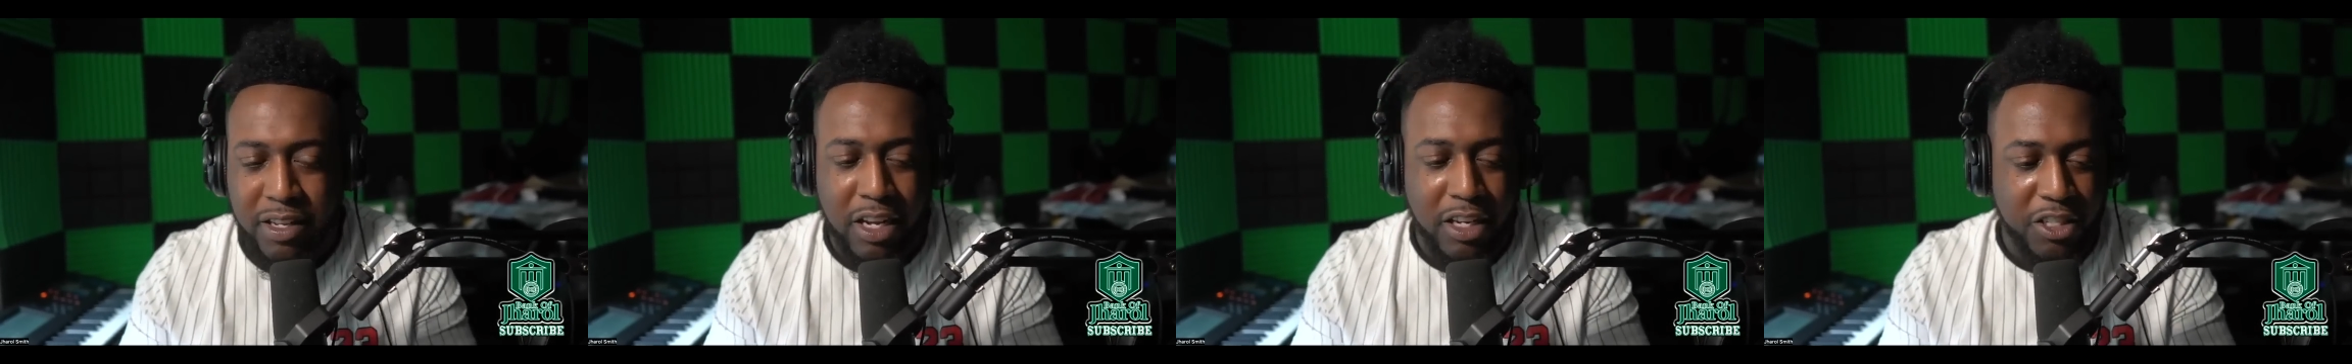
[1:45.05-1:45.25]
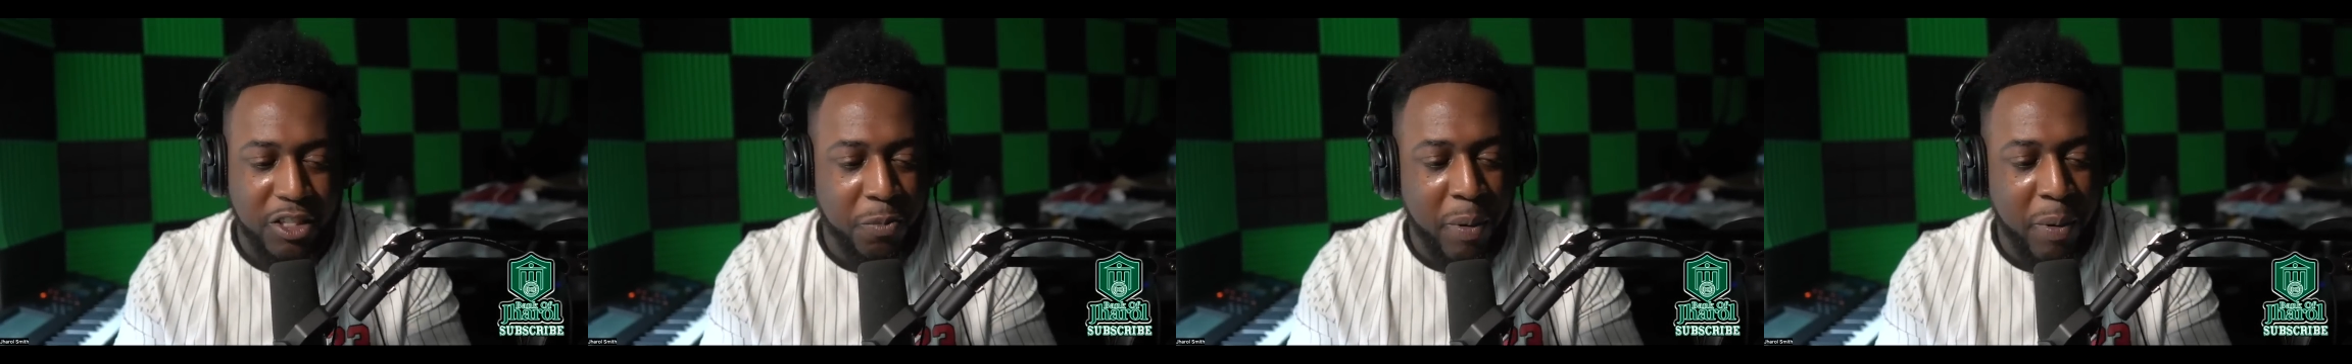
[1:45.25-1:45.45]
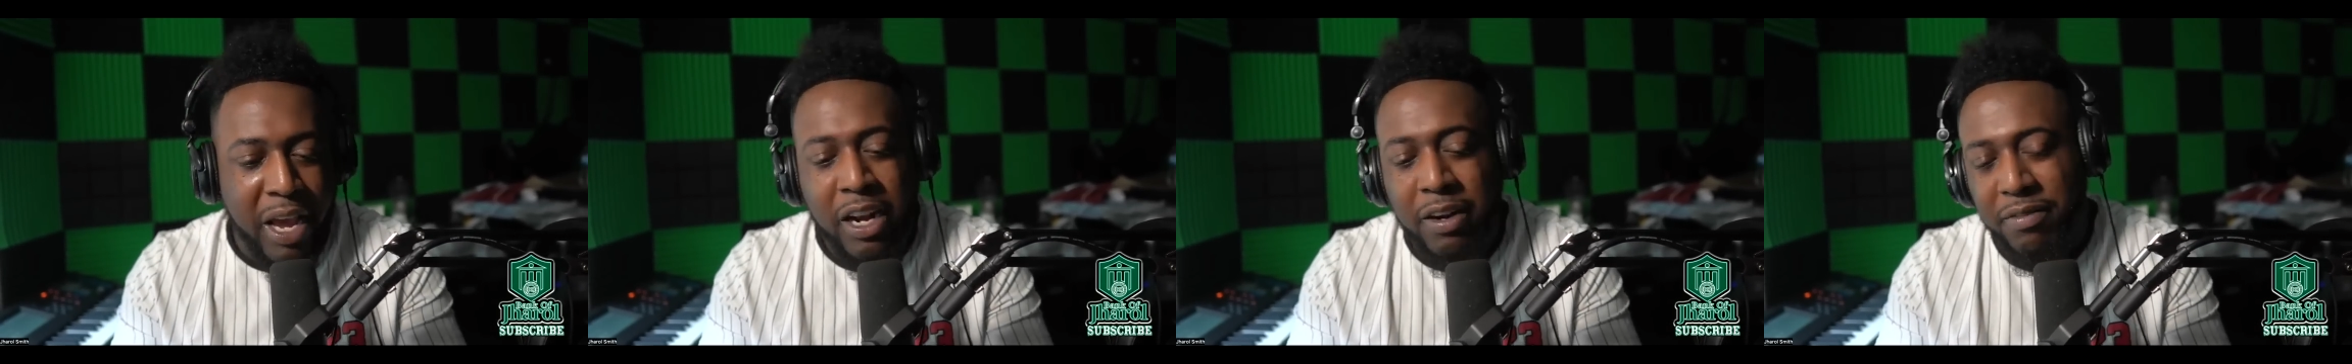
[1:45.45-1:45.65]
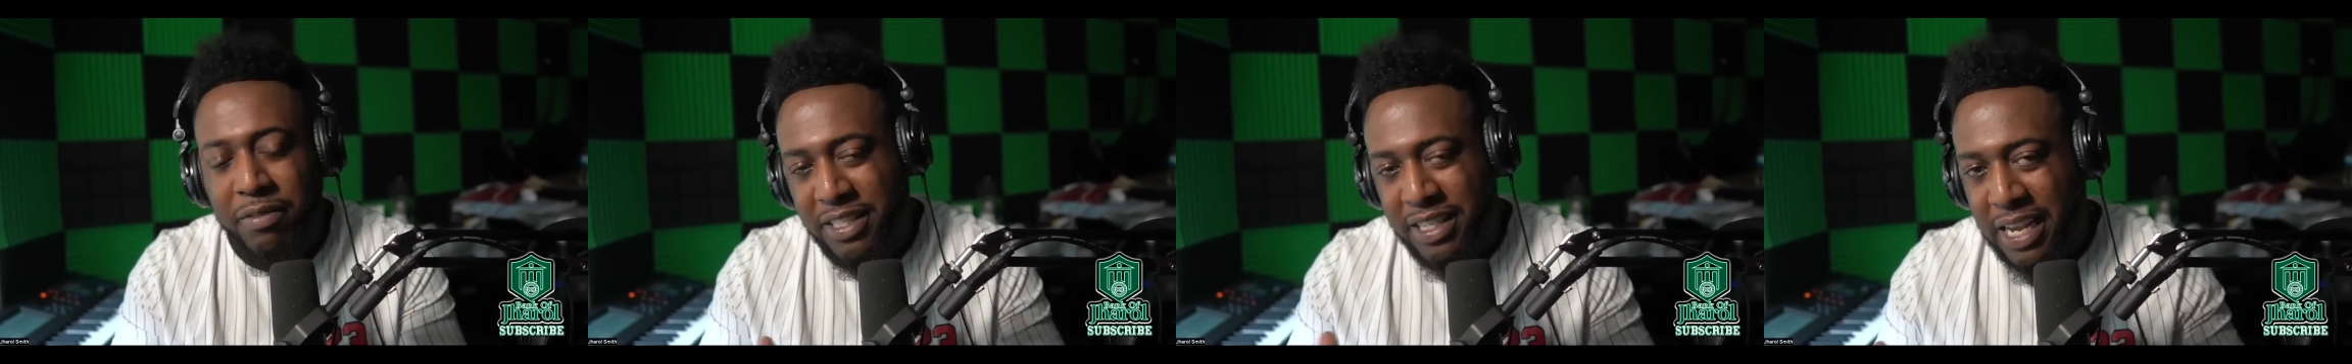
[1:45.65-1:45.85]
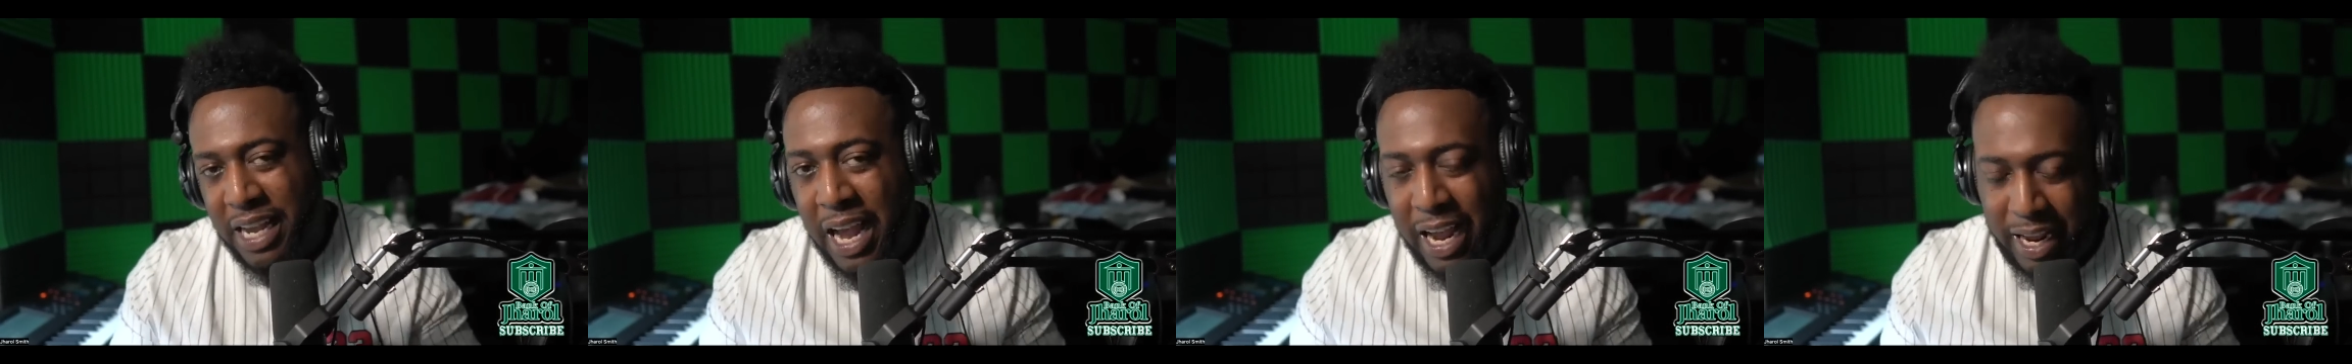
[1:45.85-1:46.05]
a span of
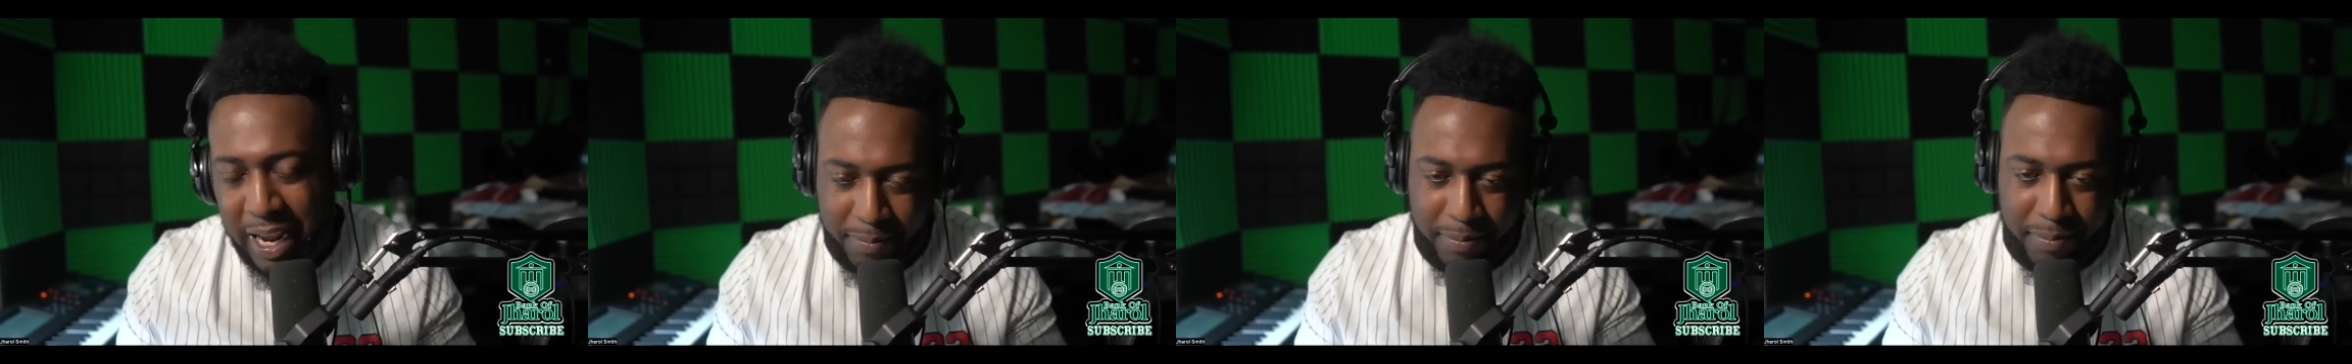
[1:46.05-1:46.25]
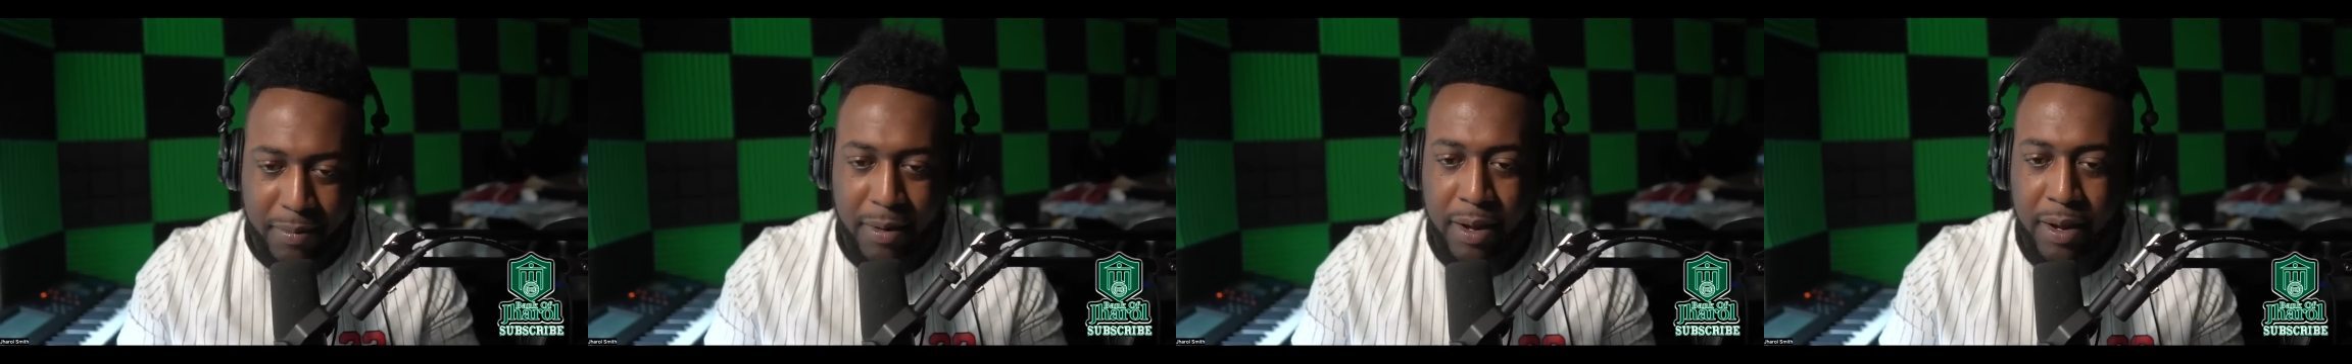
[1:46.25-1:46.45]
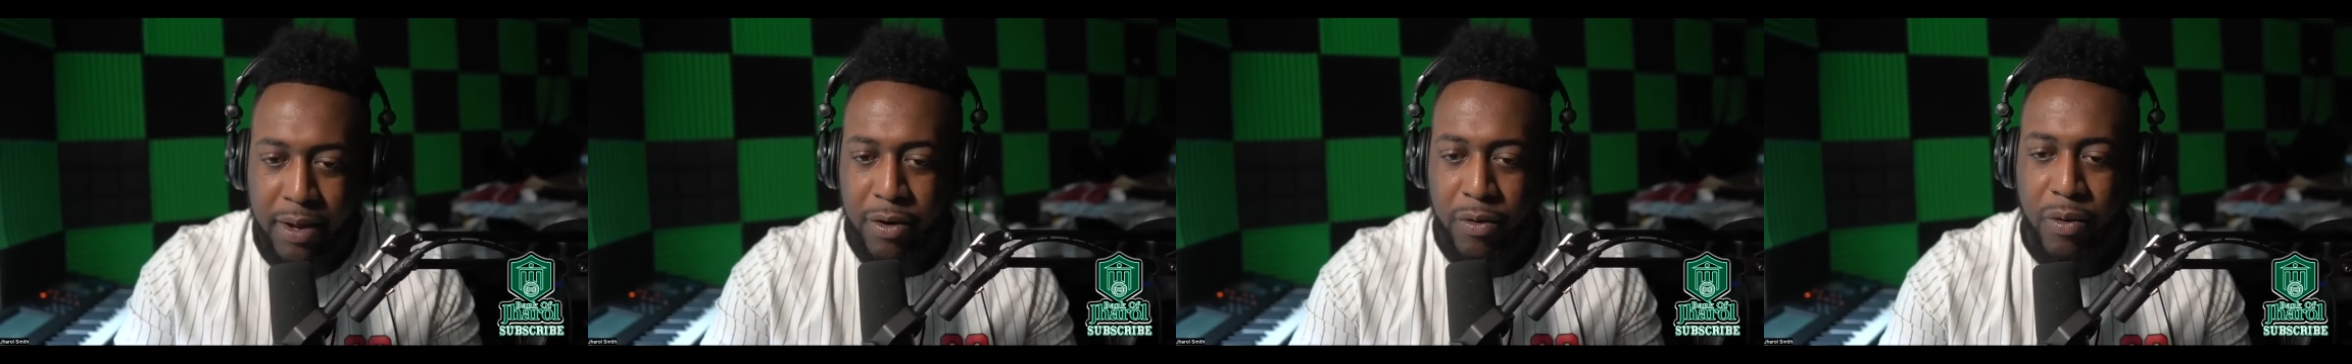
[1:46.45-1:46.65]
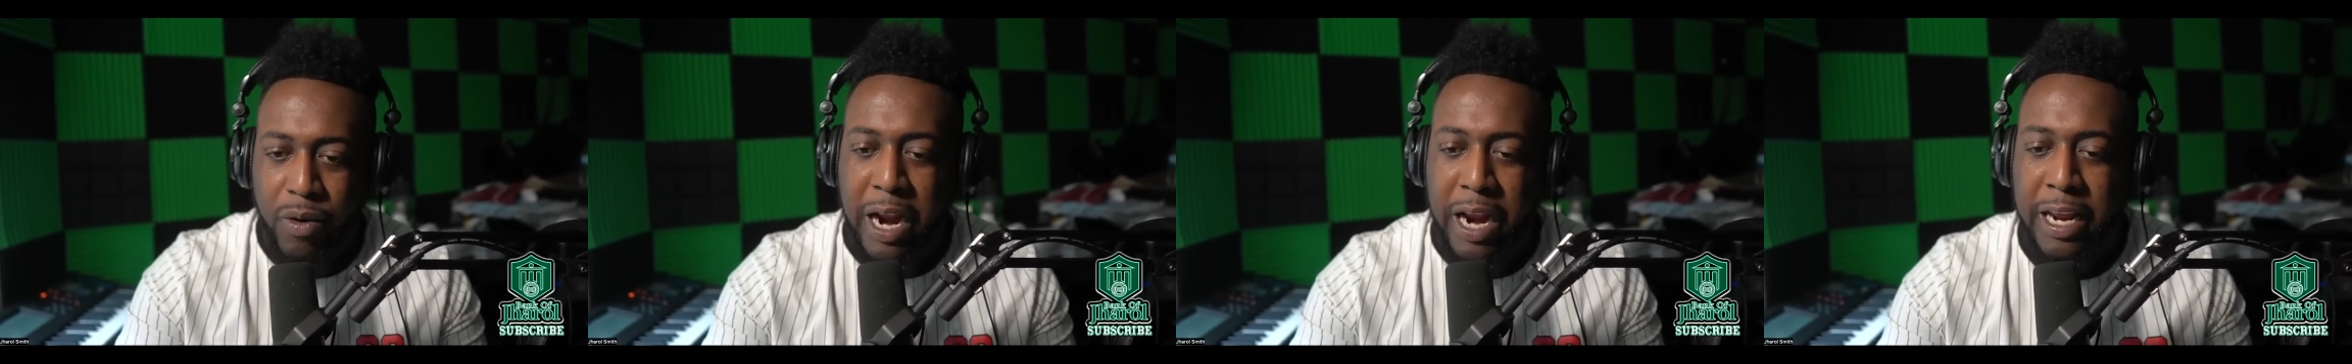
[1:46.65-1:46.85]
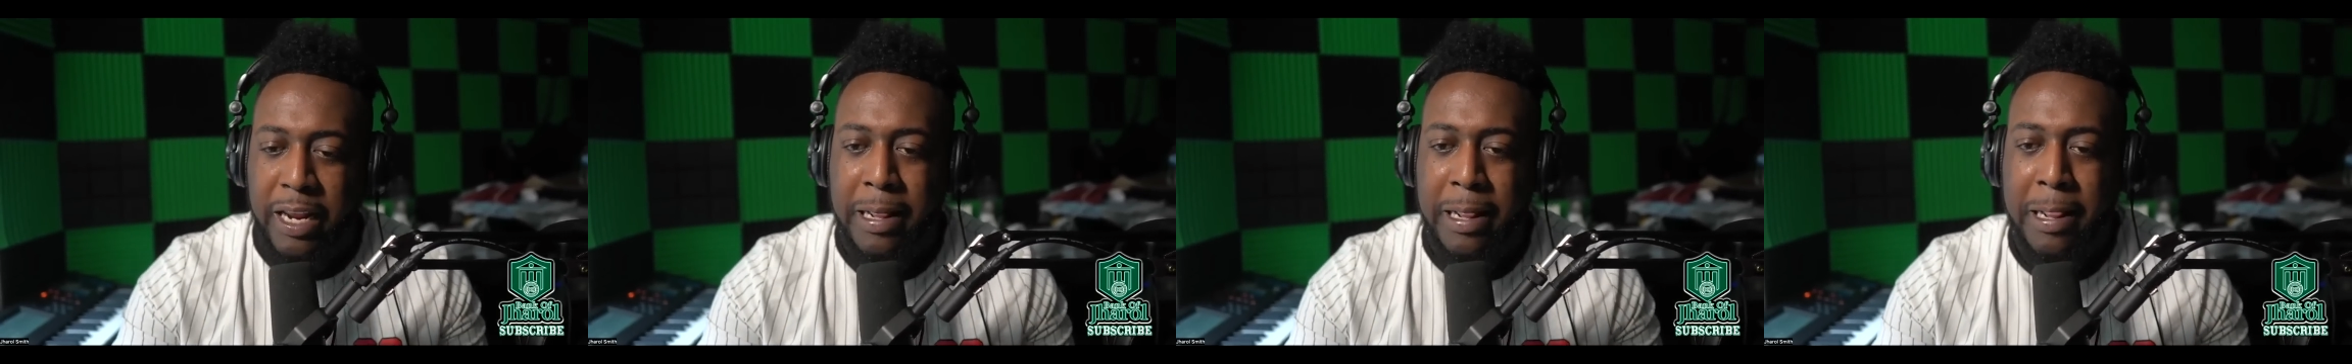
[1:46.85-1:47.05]
time,
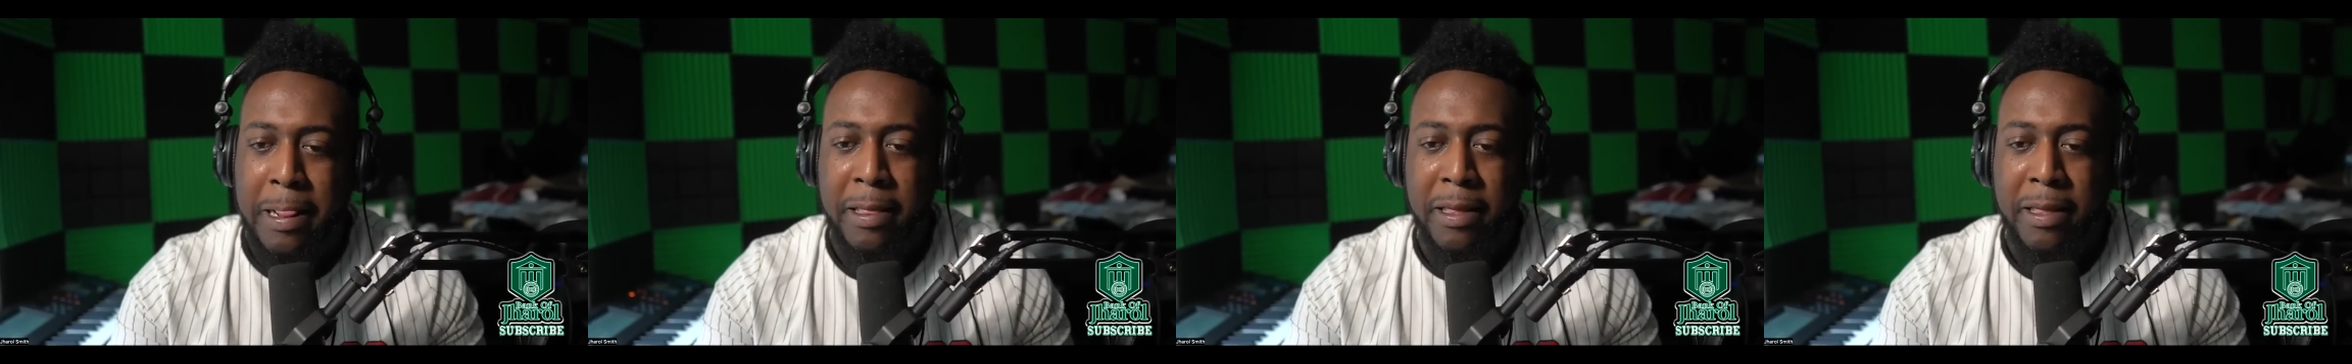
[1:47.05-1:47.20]
right?